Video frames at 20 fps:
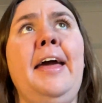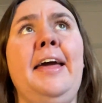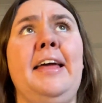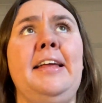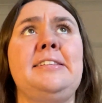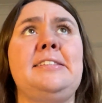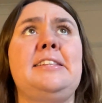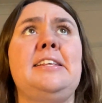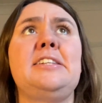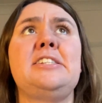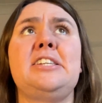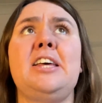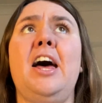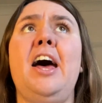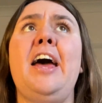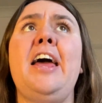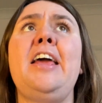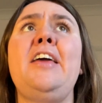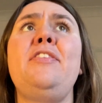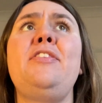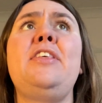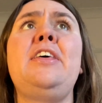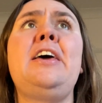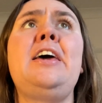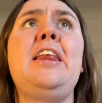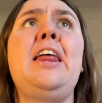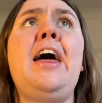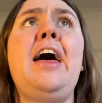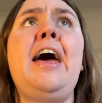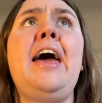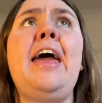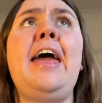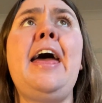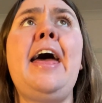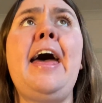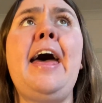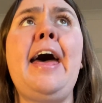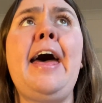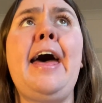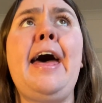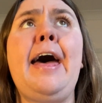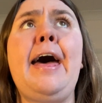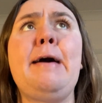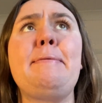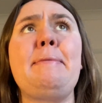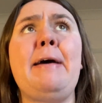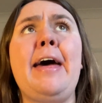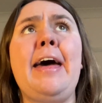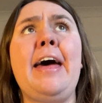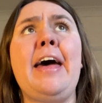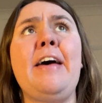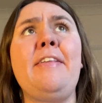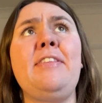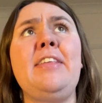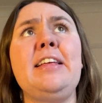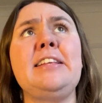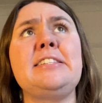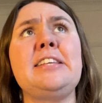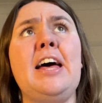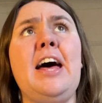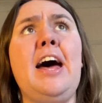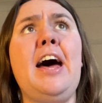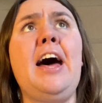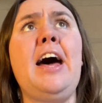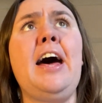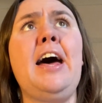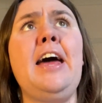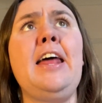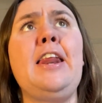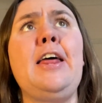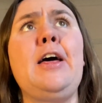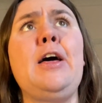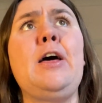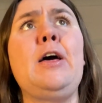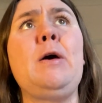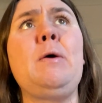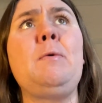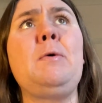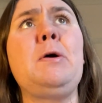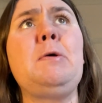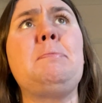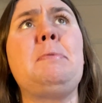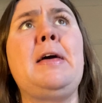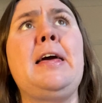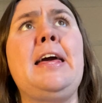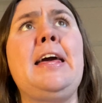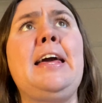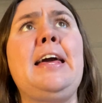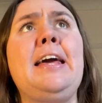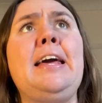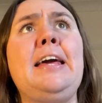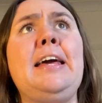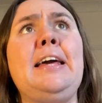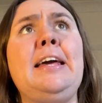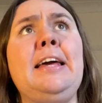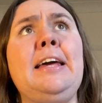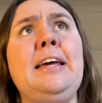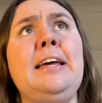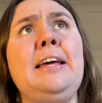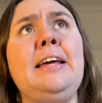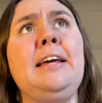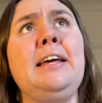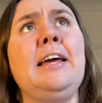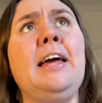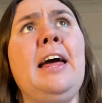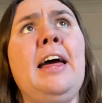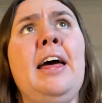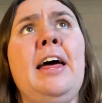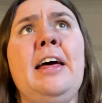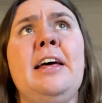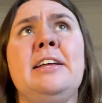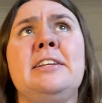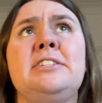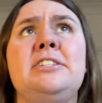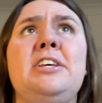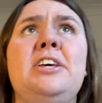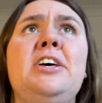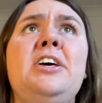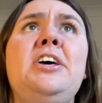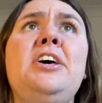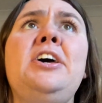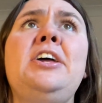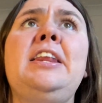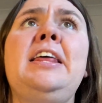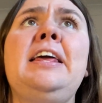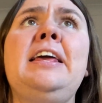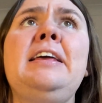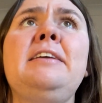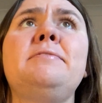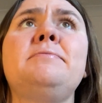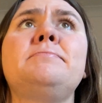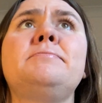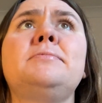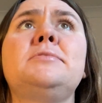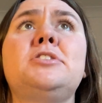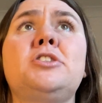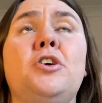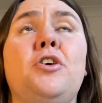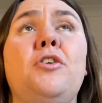It's the time that I am and the time I will be, tumbling